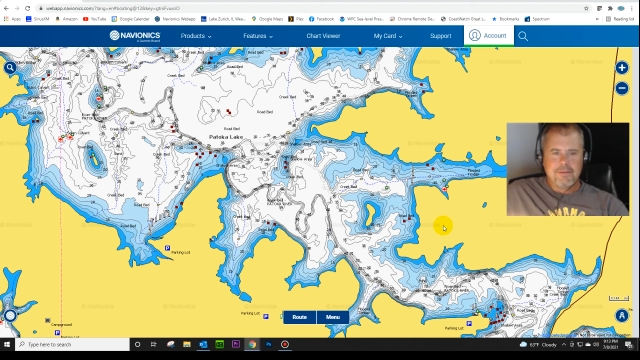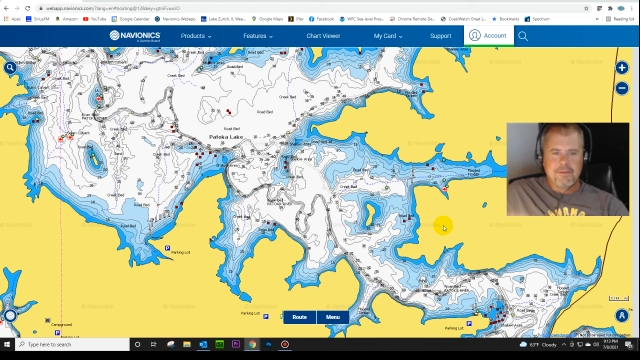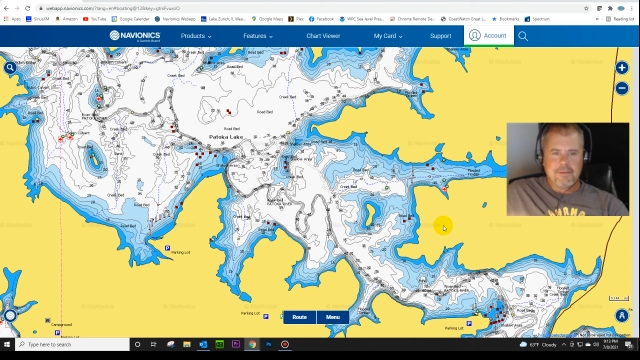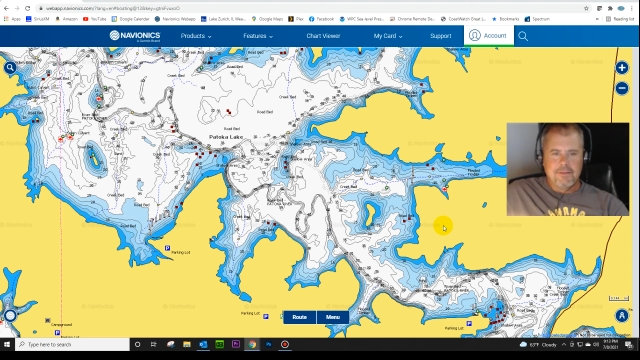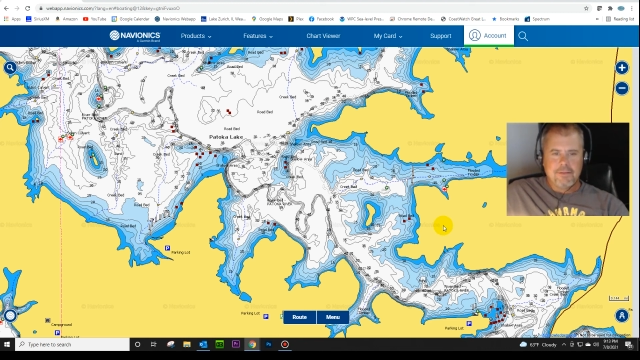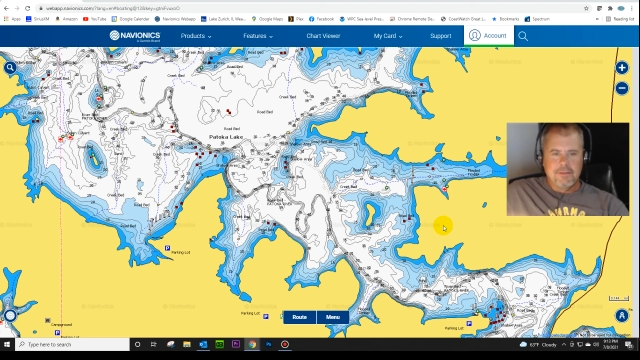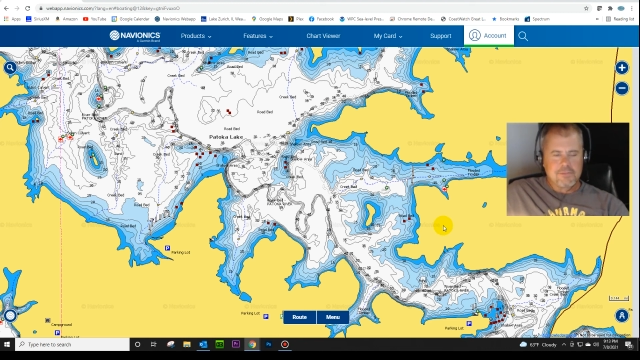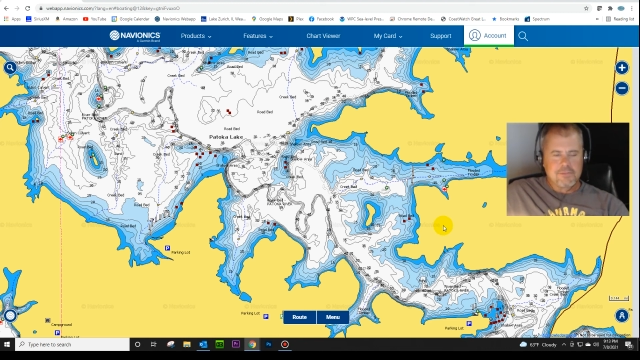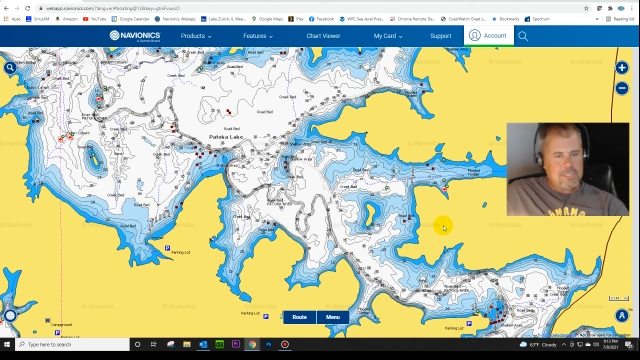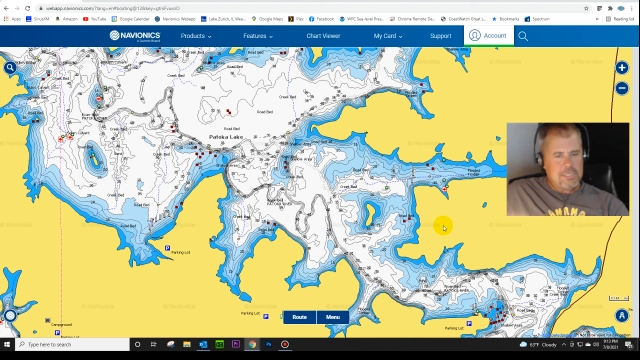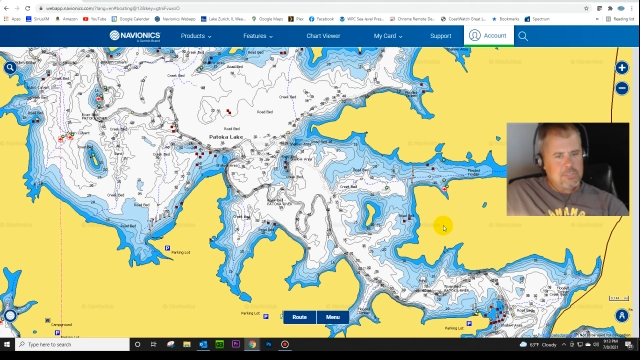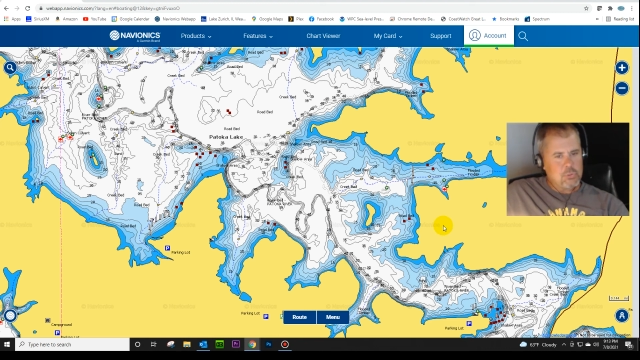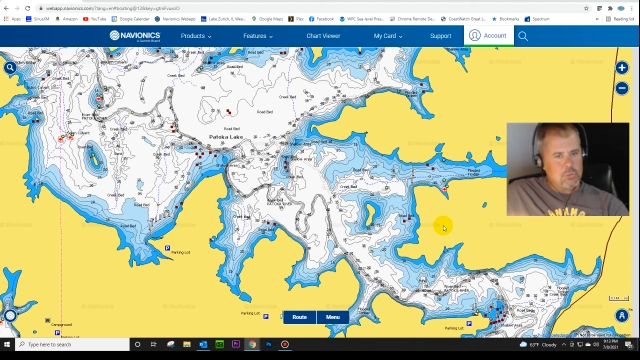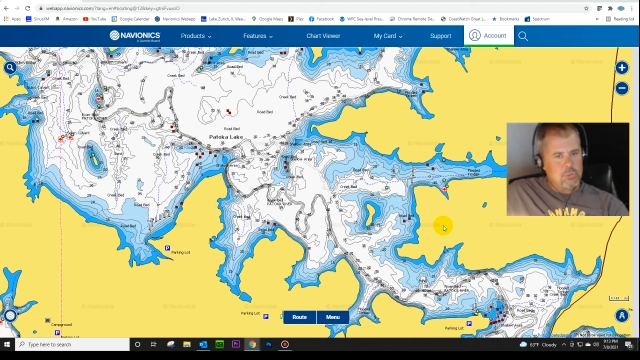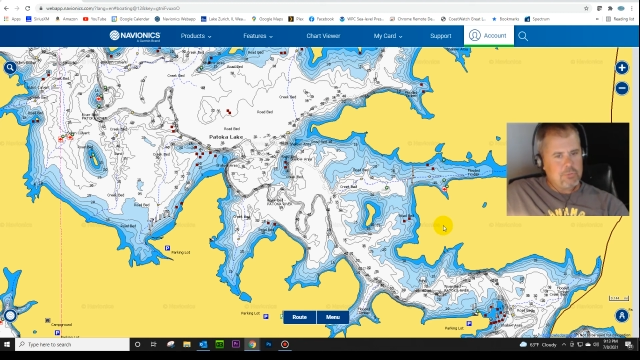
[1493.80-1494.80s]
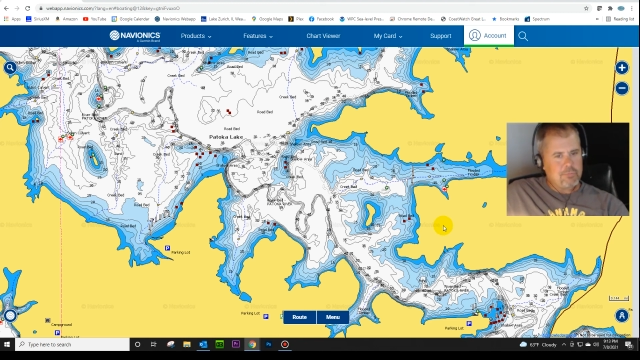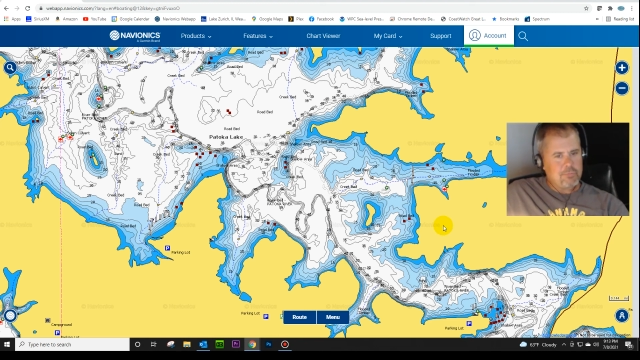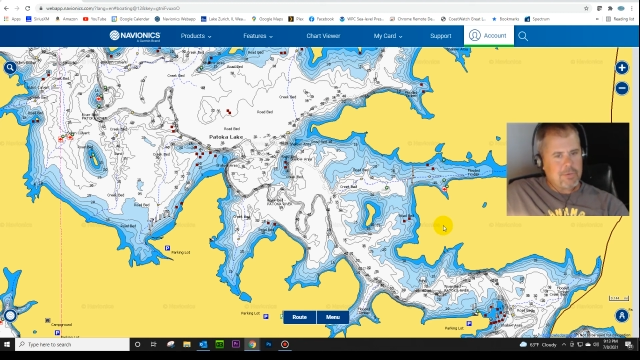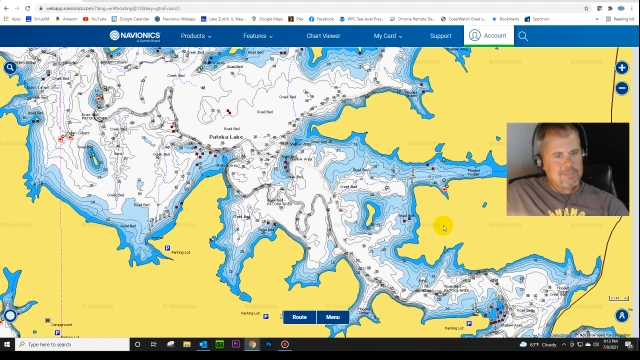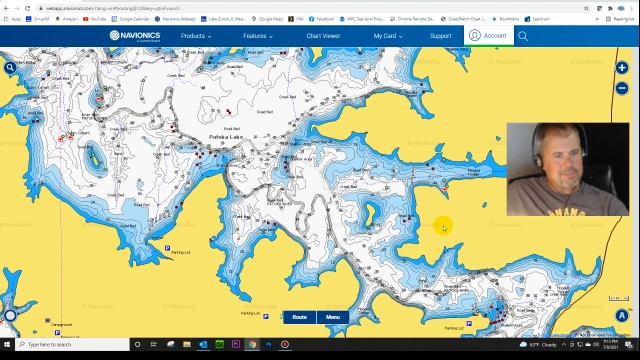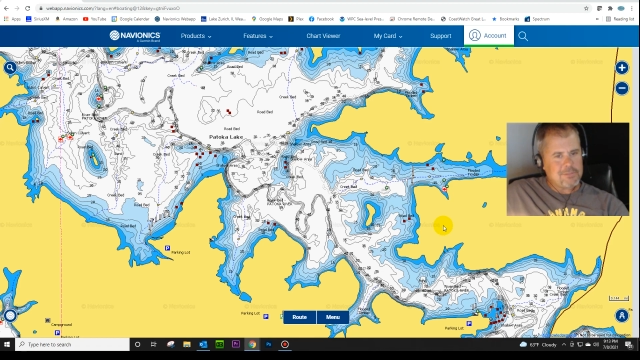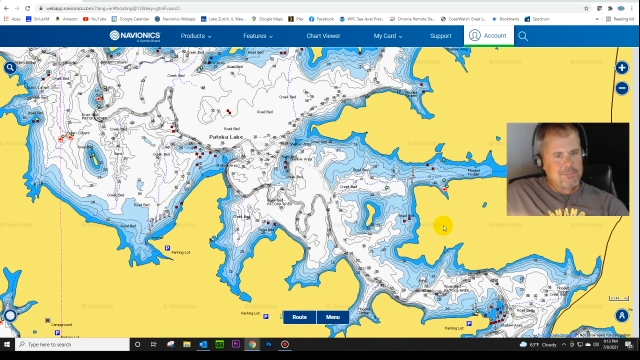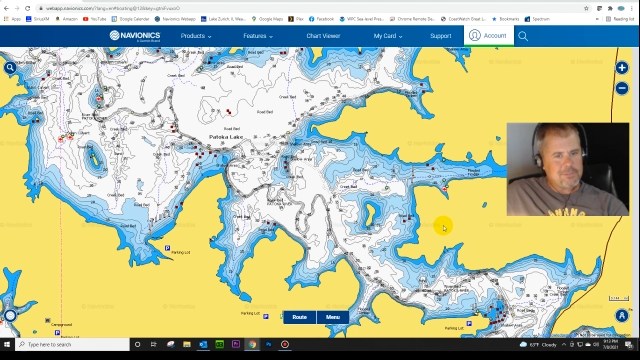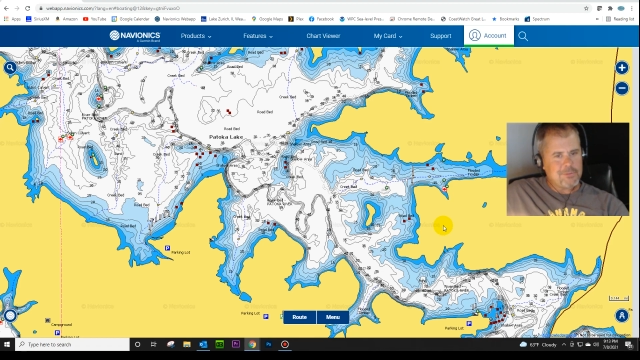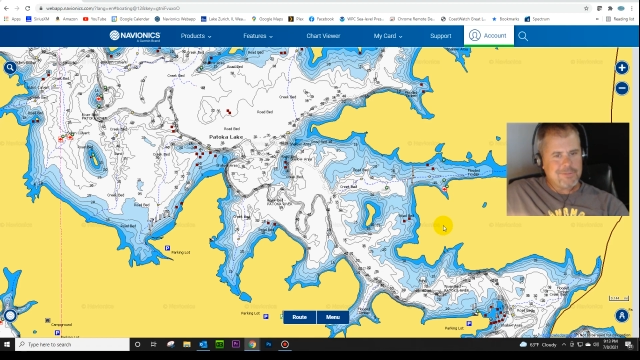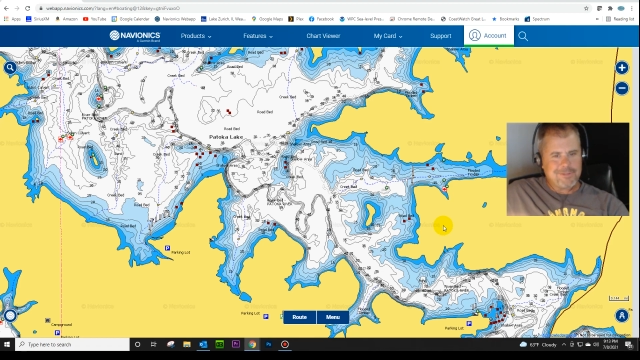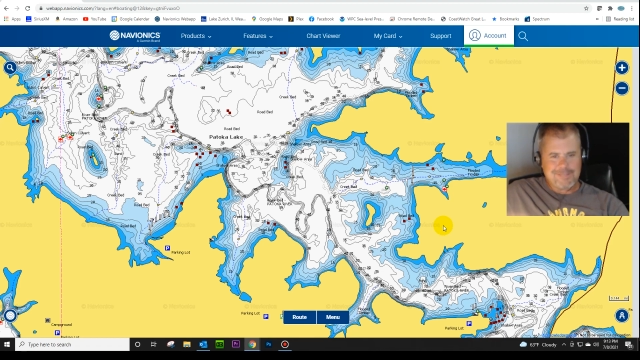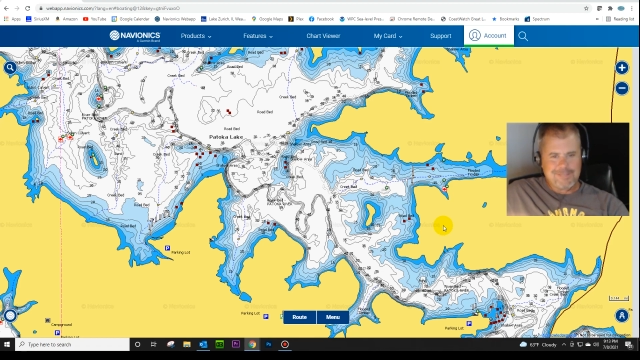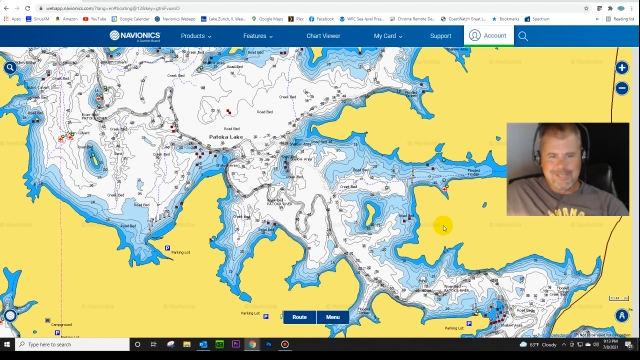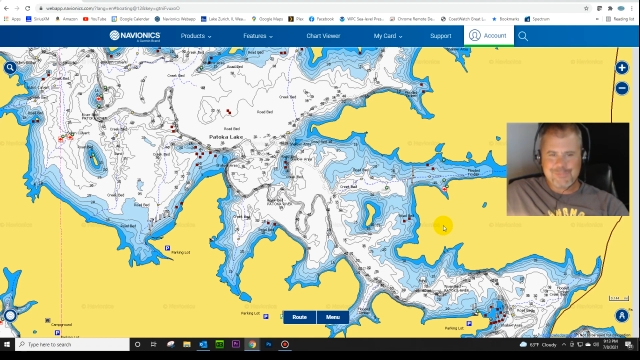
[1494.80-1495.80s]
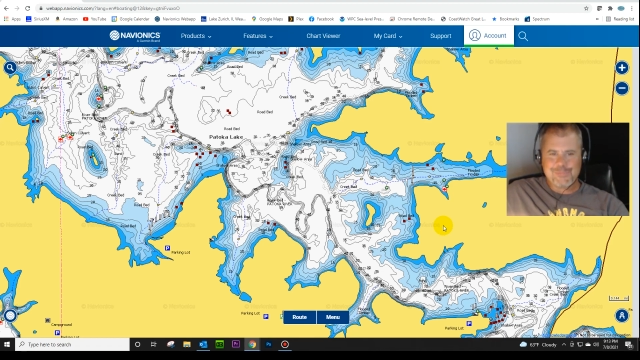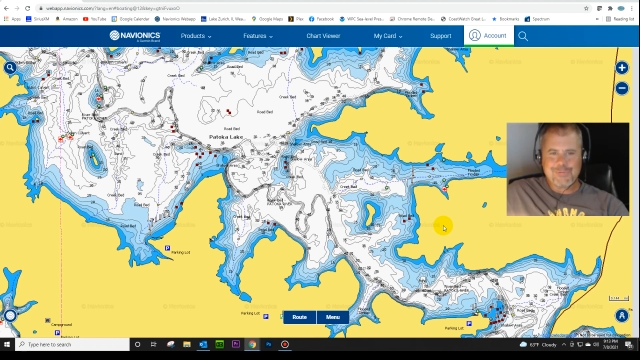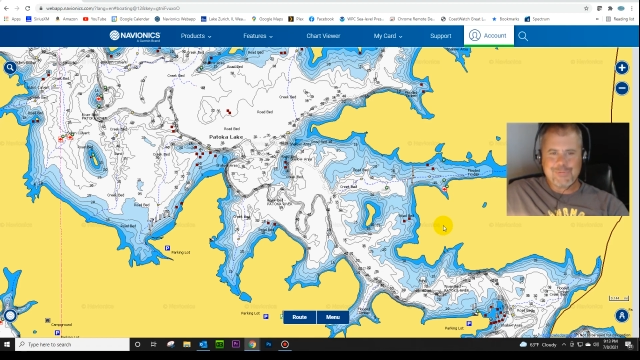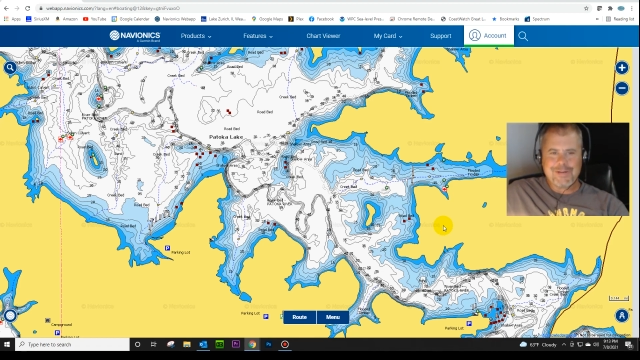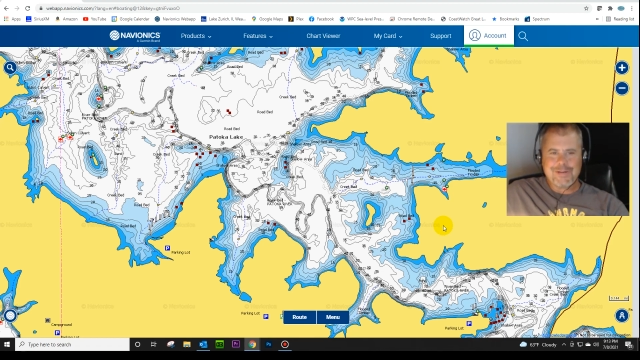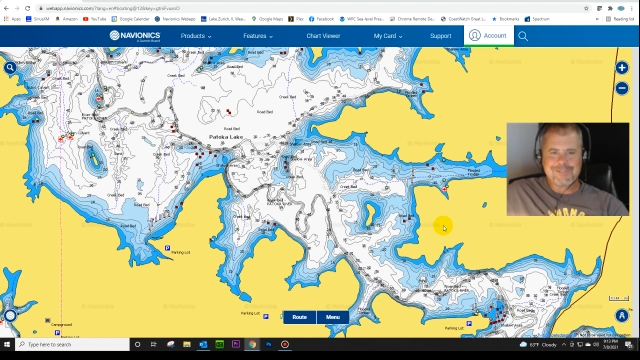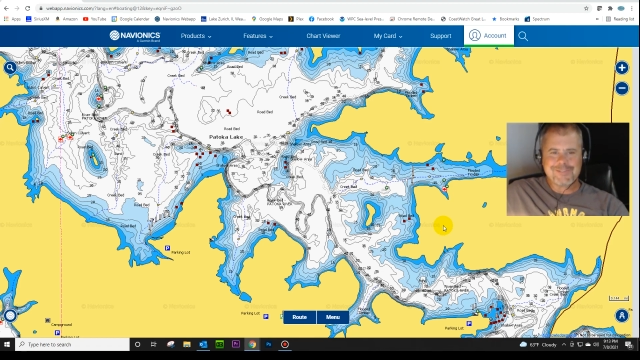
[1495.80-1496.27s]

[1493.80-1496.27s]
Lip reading: Stay tuned for part 2. Thanks for watching.